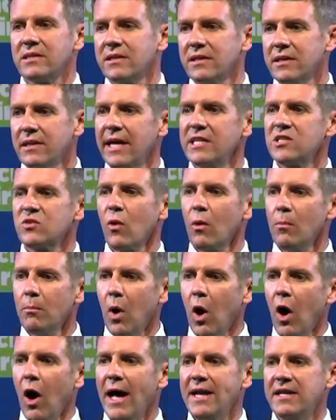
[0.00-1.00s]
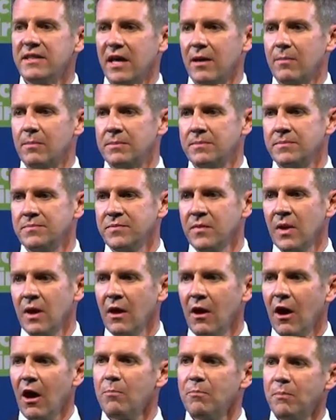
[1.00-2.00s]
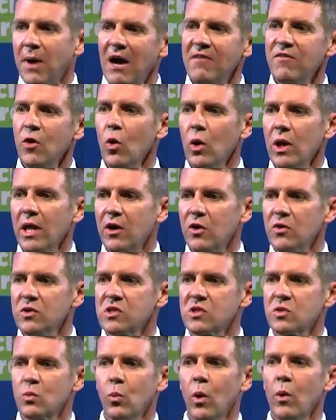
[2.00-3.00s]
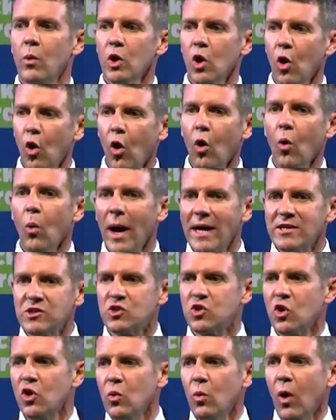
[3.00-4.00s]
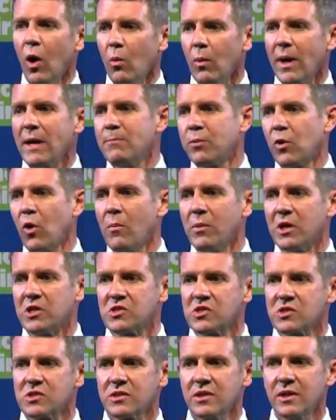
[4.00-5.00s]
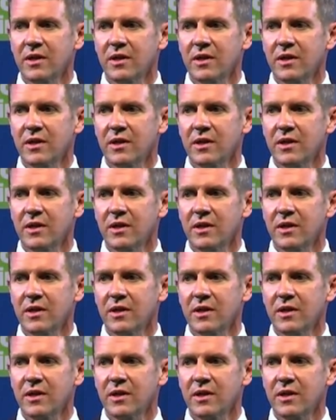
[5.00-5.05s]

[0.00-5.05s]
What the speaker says: Let's remind them, above all else, we will always do what we promise.